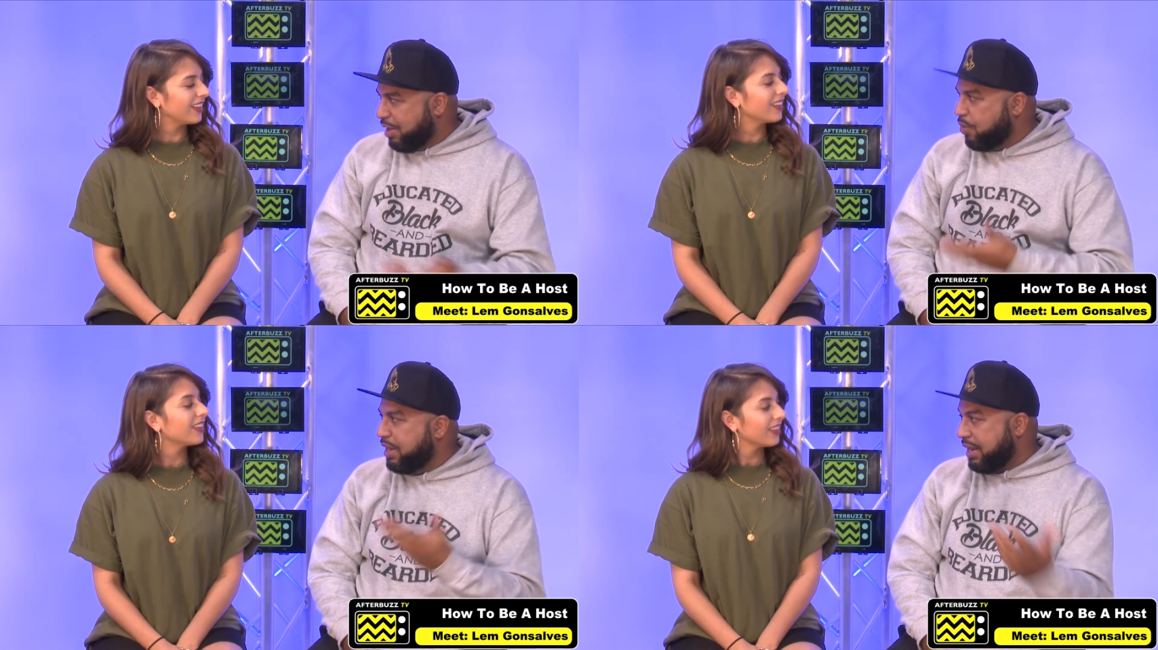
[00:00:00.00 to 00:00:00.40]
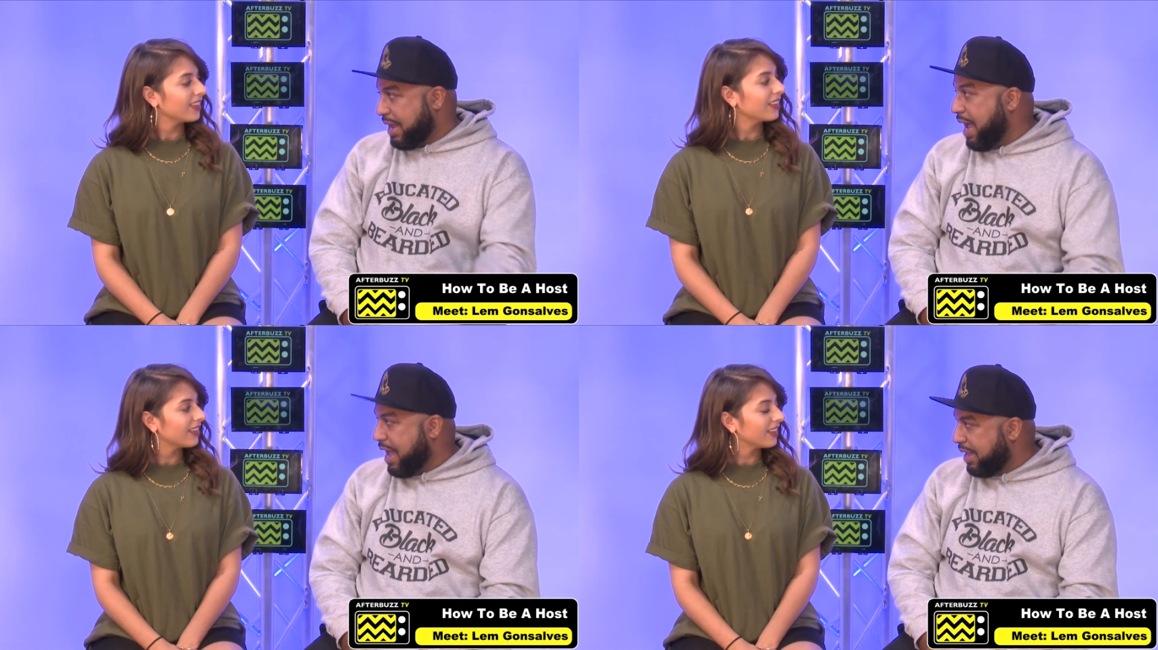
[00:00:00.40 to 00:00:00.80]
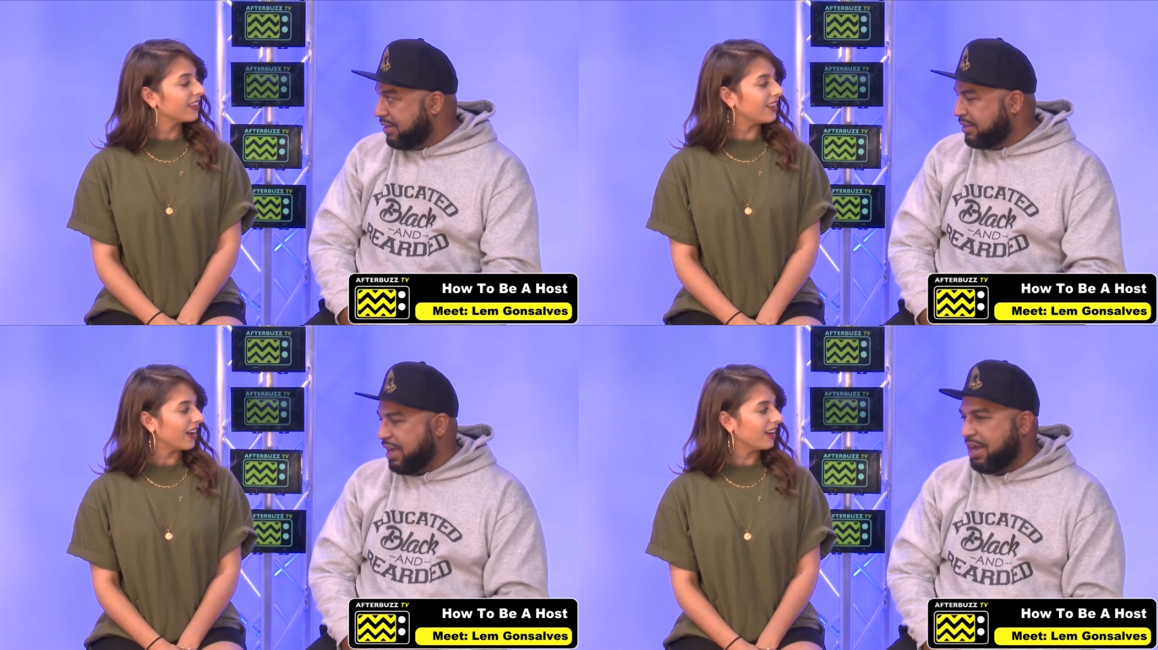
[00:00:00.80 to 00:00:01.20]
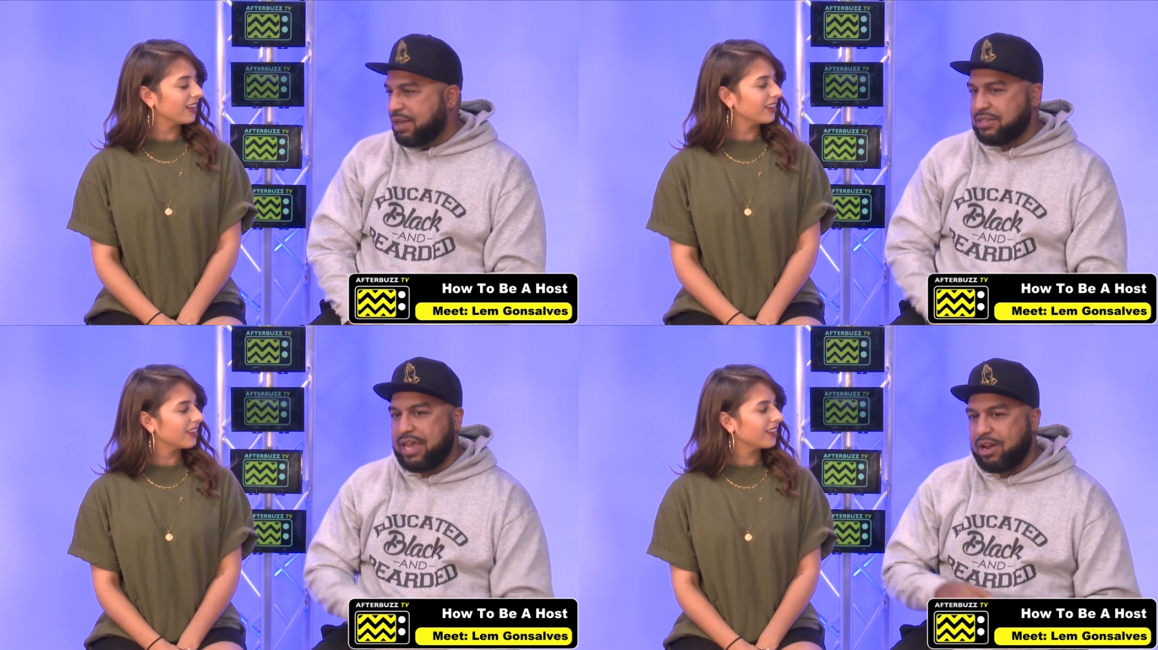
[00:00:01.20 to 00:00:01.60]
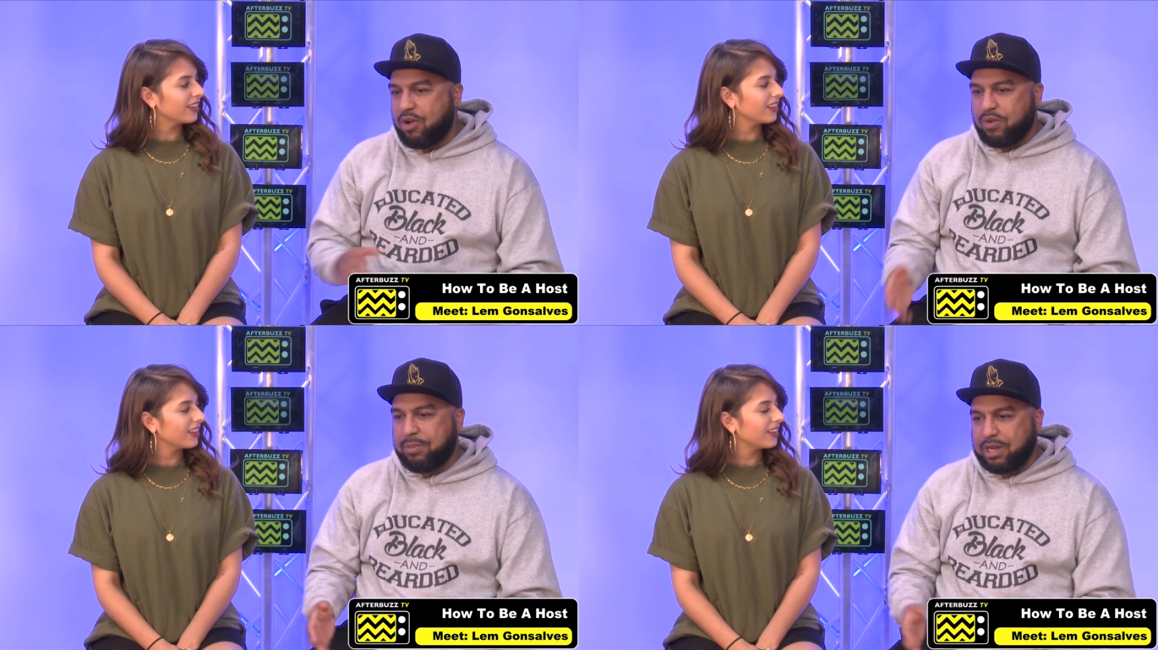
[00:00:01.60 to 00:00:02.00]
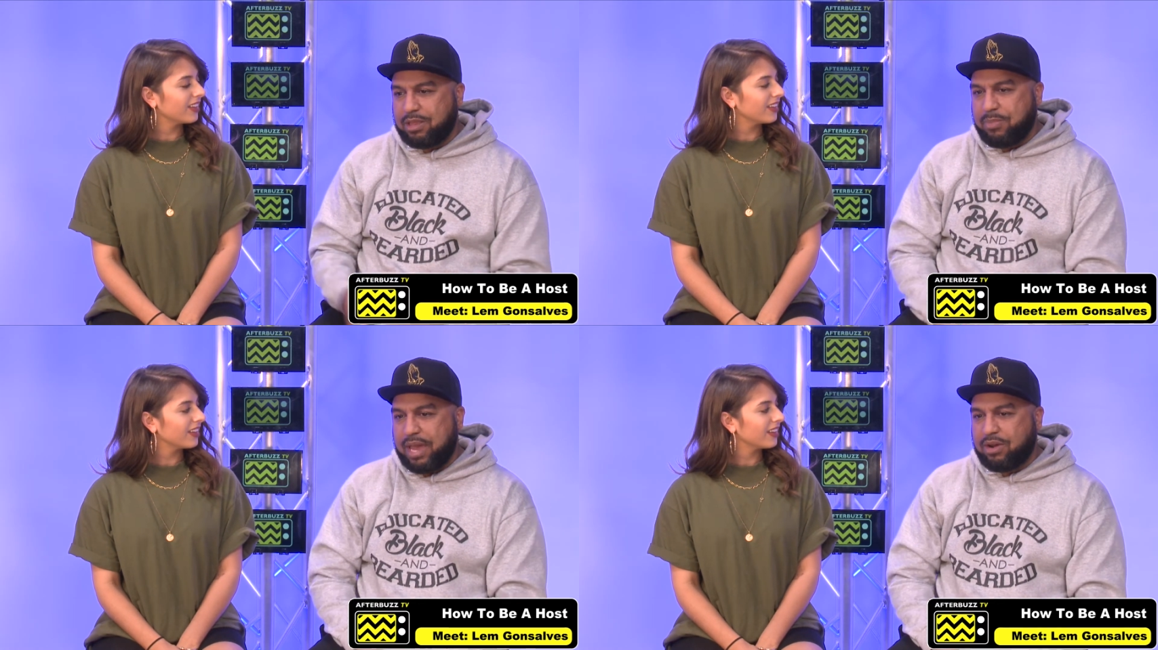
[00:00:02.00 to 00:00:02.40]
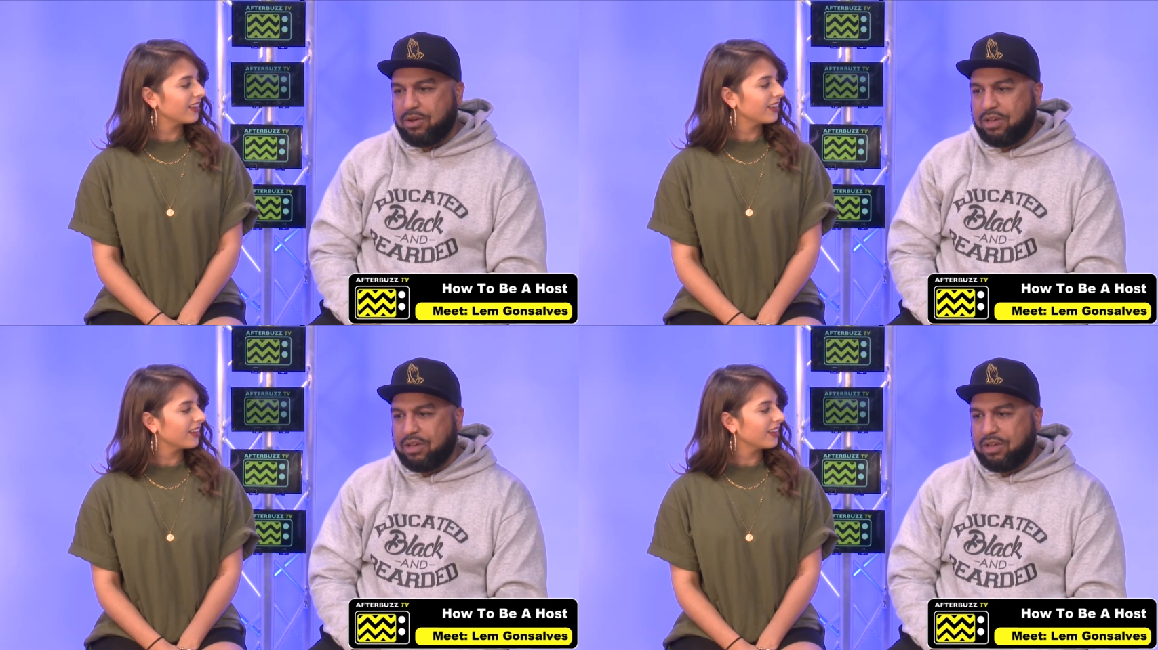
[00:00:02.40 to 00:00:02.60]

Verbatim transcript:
Speaker 1: wanted a guy. Yeah. Because uh, they had all women on the panel.